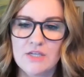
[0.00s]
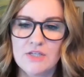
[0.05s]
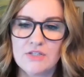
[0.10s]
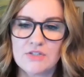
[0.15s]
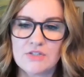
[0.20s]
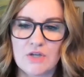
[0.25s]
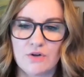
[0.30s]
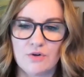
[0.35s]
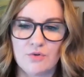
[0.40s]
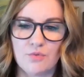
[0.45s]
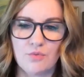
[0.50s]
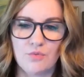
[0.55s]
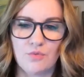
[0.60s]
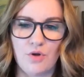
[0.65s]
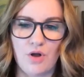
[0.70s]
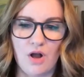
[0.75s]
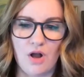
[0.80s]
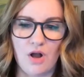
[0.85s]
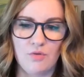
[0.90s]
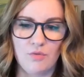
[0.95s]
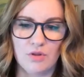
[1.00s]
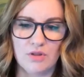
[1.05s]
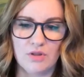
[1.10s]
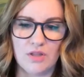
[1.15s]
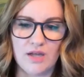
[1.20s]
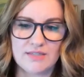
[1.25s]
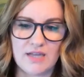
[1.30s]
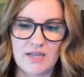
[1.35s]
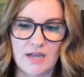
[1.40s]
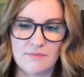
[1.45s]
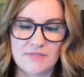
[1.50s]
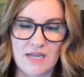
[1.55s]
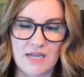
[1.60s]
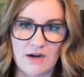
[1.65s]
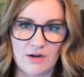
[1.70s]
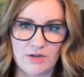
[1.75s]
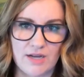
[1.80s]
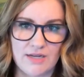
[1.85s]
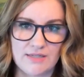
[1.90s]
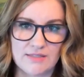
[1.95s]
So a lot of times
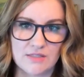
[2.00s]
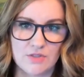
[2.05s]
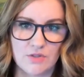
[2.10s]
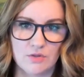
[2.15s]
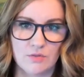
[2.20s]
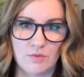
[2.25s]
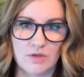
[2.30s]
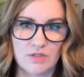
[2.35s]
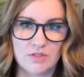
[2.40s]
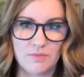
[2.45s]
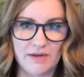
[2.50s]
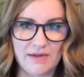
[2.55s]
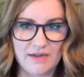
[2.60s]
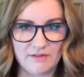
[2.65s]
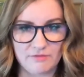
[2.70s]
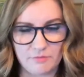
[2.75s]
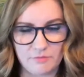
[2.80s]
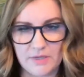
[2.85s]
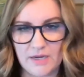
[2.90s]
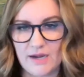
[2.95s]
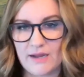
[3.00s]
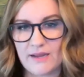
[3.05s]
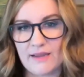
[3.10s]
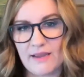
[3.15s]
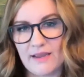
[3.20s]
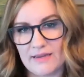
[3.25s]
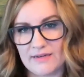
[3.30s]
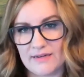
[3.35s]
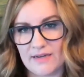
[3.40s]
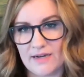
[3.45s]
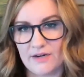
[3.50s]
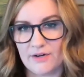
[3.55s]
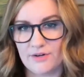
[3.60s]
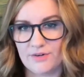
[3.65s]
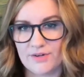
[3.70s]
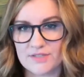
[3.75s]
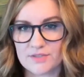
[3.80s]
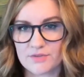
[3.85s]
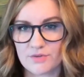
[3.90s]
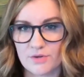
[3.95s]
our cases are worked by FBI and
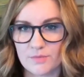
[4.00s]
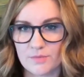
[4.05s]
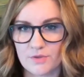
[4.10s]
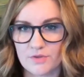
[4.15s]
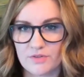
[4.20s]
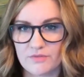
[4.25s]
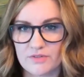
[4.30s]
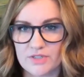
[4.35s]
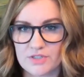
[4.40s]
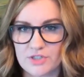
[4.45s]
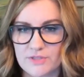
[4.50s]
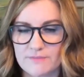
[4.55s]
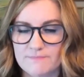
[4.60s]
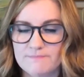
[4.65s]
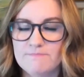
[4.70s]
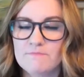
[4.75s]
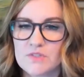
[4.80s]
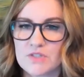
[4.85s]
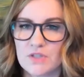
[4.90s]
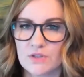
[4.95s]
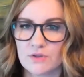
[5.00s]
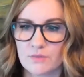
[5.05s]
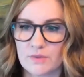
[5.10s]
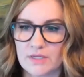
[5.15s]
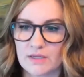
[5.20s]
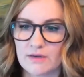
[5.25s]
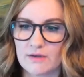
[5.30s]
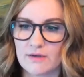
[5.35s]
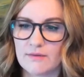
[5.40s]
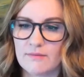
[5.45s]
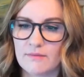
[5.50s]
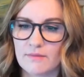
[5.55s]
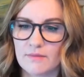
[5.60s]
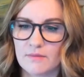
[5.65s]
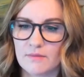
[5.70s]
IRS Criminal Division so that we can